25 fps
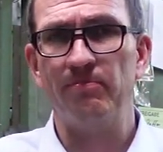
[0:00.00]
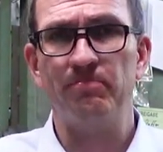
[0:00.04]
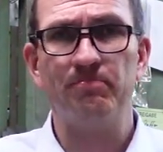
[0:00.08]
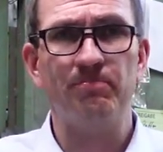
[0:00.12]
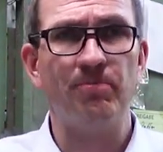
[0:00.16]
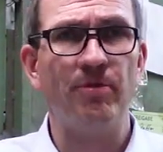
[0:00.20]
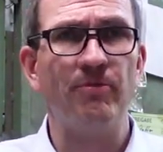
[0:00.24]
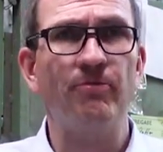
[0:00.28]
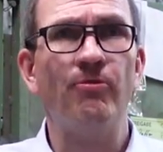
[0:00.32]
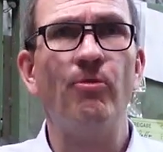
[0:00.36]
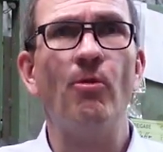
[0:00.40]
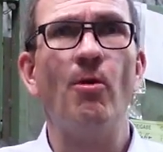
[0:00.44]

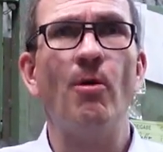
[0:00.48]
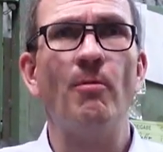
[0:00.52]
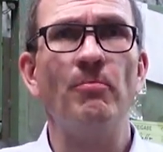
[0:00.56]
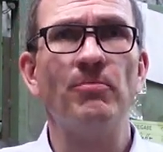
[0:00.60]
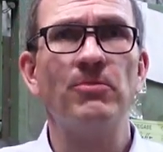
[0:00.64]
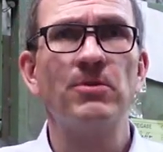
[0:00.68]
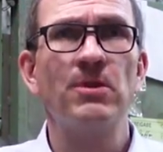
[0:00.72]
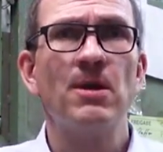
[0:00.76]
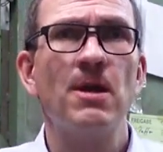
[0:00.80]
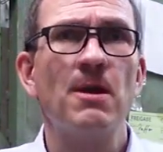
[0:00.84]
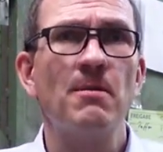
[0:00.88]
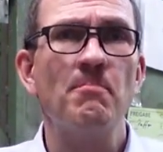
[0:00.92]

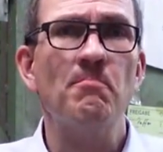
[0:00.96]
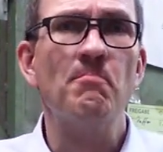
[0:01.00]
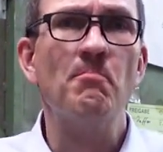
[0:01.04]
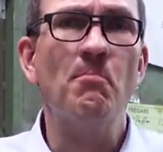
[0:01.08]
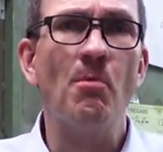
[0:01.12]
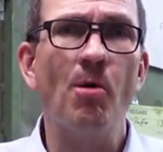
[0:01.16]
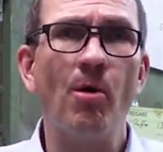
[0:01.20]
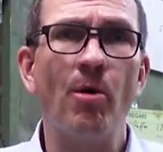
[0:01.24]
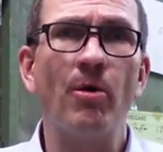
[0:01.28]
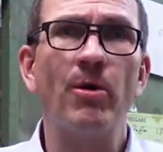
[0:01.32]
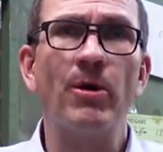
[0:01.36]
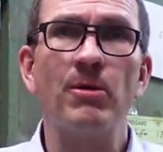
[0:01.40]
performed
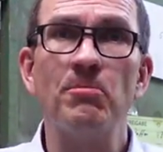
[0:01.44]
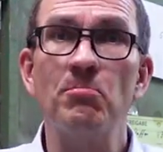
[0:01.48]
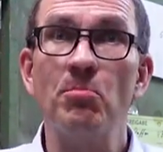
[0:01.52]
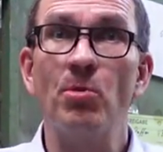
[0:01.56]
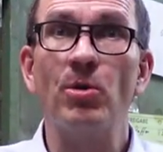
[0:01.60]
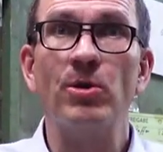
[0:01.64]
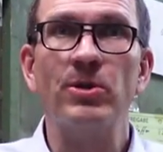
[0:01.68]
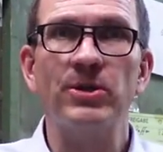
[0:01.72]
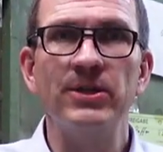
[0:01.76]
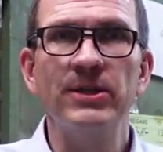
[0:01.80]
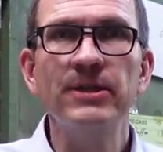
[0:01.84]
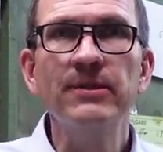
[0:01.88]
more and
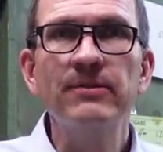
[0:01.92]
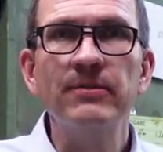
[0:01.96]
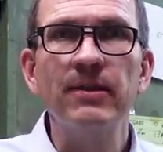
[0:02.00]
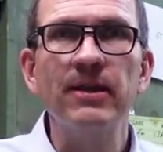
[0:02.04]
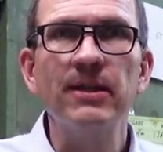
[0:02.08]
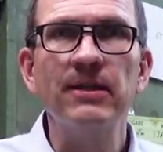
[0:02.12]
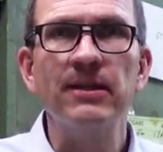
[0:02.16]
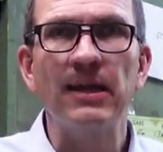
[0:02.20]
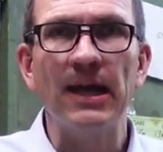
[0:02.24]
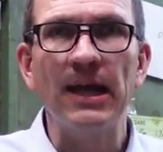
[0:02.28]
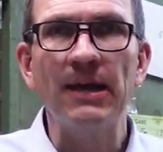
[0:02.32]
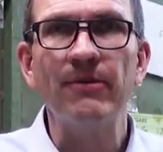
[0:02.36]
more
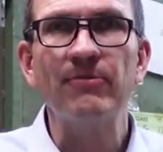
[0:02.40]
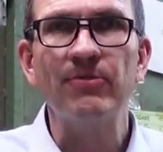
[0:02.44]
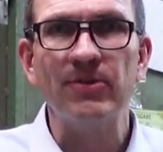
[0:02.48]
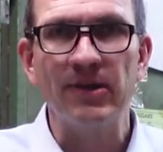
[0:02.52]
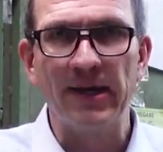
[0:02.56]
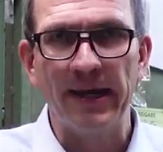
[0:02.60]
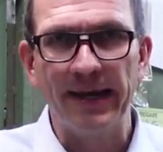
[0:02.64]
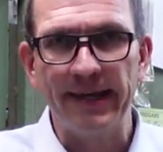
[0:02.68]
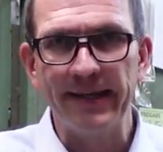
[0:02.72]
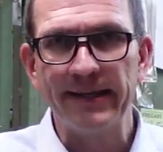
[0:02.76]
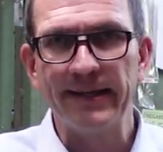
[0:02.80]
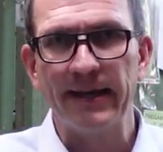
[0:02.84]
detailed FEA